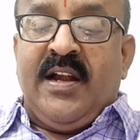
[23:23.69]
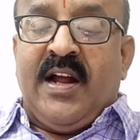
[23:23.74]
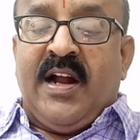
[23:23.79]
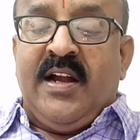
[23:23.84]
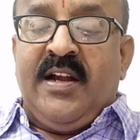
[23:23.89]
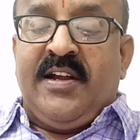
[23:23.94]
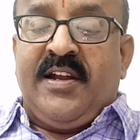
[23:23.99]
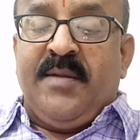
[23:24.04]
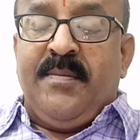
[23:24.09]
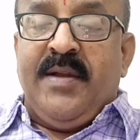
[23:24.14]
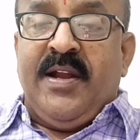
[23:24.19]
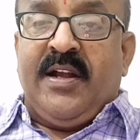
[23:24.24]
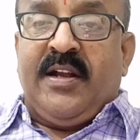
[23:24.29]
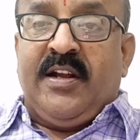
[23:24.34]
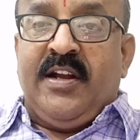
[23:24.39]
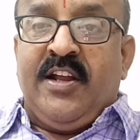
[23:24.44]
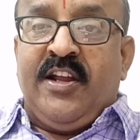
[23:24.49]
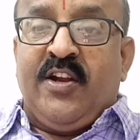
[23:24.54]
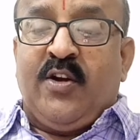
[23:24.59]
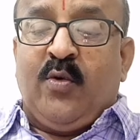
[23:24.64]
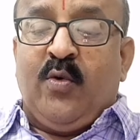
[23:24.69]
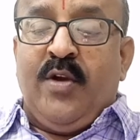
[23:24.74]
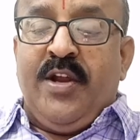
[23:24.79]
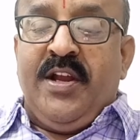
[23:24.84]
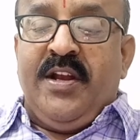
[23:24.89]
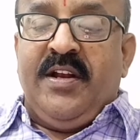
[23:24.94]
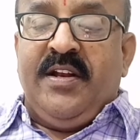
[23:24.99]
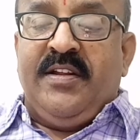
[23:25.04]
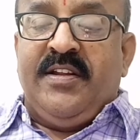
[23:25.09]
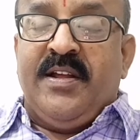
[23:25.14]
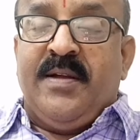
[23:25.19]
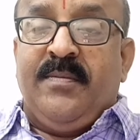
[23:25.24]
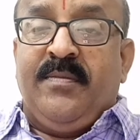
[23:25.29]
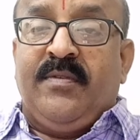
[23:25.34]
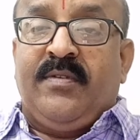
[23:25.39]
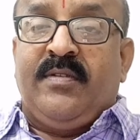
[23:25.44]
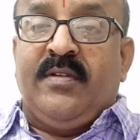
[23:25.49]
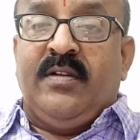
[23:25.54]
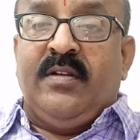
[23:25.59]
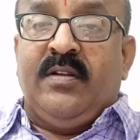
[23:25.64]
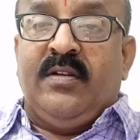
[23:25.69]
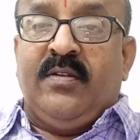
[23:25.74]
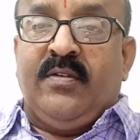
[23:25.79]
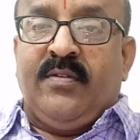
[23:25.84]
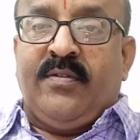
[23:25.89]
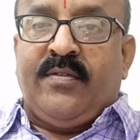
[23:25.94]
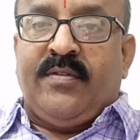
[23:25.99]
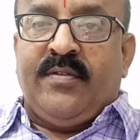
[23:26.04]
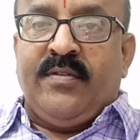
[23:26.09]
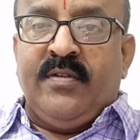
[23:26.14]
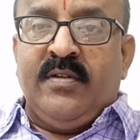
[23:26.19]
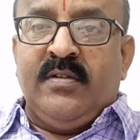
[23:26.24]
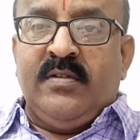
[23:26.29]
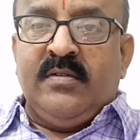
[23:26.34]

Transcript: ultimately ruin themselves.